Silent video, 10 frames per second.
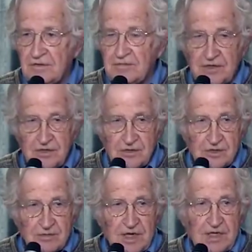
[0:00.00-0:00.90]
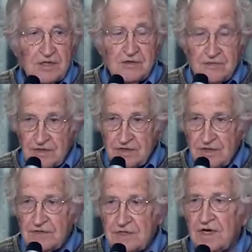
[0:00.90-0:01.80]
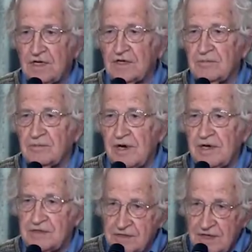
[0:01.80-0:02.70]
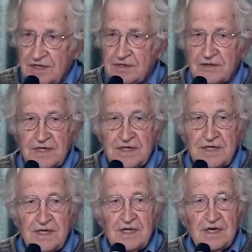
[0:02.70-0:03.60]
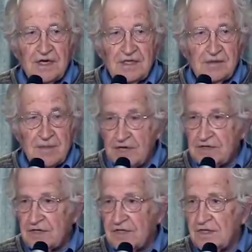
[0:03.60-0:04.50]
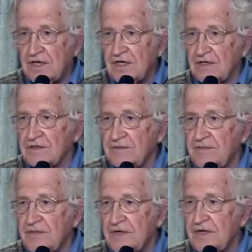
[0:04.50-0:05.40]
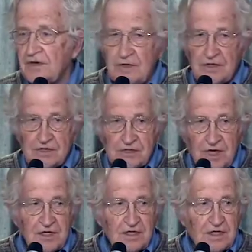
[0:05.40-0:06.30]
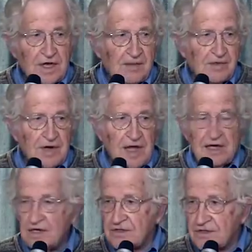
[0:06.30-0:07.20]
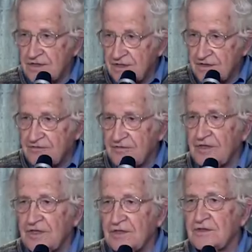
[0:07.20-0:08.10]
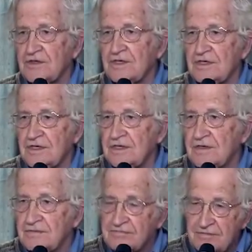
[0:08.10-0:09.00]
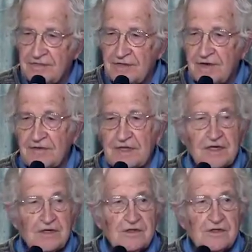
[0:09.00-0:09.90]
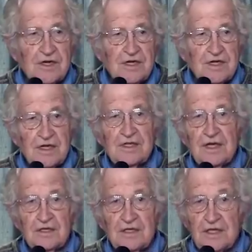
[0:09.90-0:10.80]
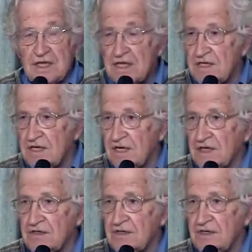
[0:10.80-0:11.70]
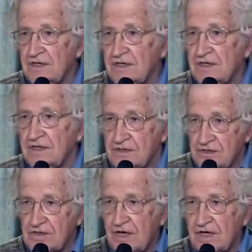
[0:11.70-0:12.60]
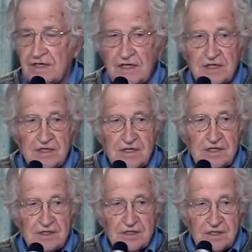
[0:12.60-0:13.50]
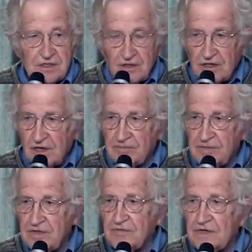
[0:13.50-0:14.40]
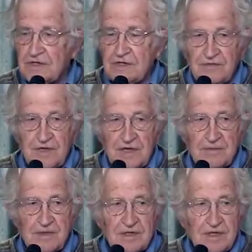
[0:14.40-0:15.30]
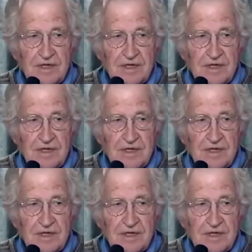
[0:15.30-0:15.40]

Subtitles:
produced by the University of Chicago Press, naturally, on the bicentennial, with a scholarly apparatus, footnotes and everything else. And take a look at the index. There's a scholarly index. Look up division of labor.